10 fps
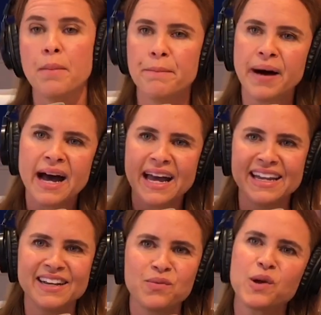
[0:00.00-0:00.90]

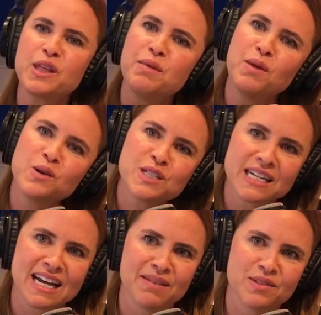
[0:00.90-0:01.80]
but where the
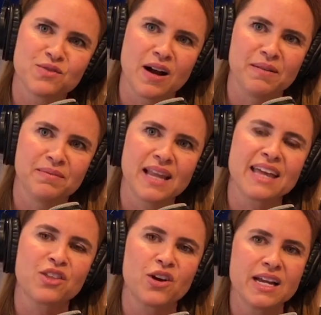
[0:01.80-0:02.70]
emotion comes from,
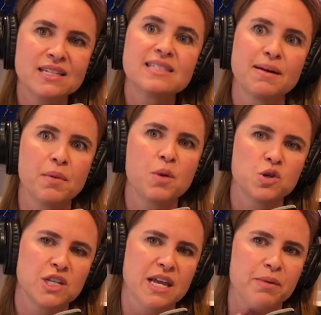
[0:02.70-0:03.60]
like there is some
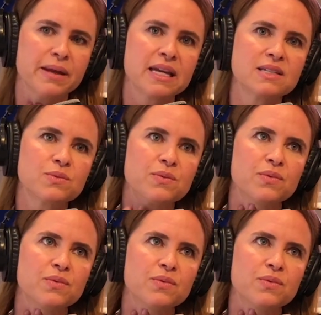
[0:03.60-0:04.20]
emotion there because